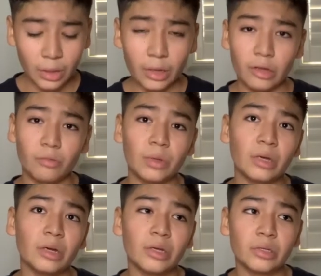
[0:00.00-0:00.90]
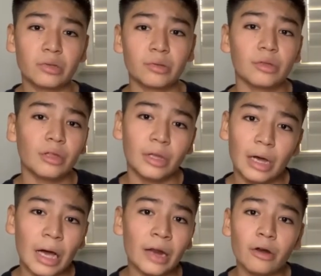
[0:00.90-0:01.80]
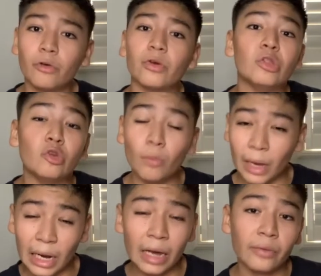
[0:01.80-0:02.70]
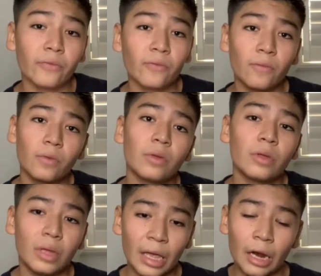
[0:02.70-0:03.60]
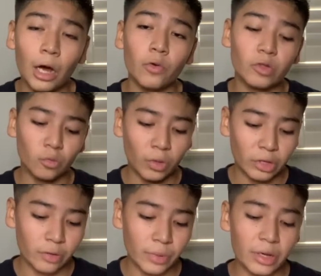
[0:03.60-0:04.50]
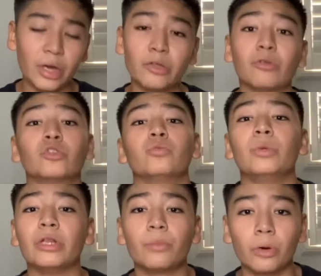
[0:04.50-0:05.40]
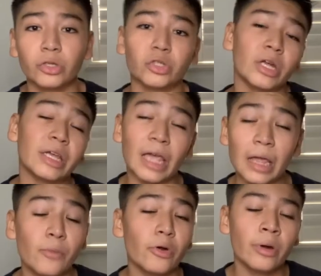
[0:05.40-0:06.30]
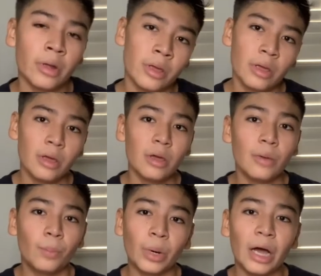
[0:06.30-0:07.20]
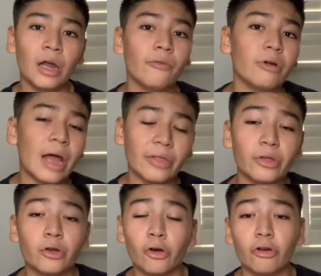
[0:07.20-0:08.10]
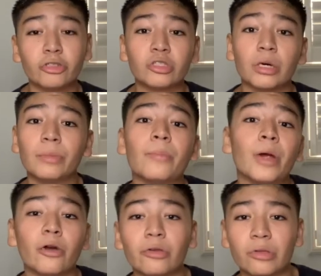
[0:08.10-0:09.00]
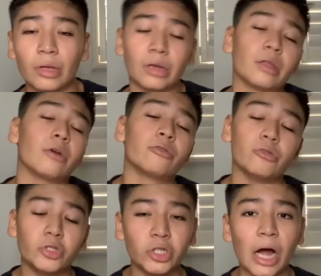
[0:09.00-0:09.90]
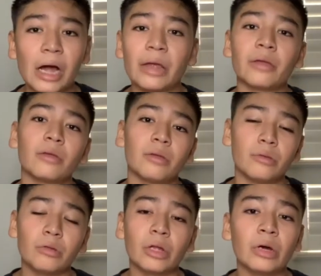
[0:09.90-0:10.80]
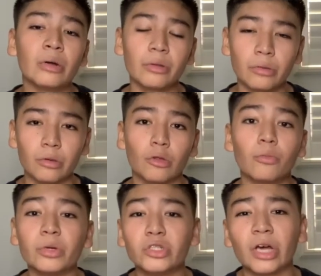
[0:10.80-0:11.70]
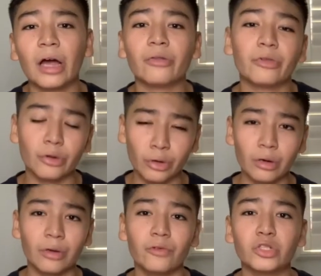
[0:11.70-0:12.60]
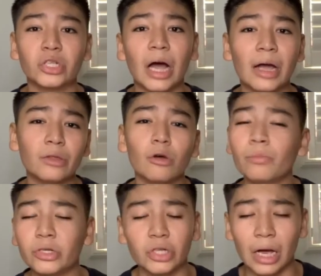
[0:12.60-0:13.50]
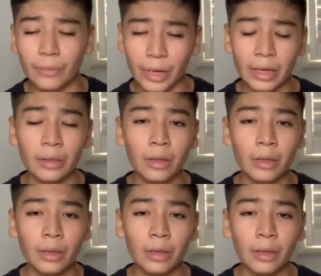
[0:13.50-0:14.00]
is because I didn't know what to do in my life, and I always wanted to be a social media person, a gamer, but I never had the courage to tell my parents that because I was too shy, you know? So don't be shy out there, you know? If you're shy, don't be shy, man.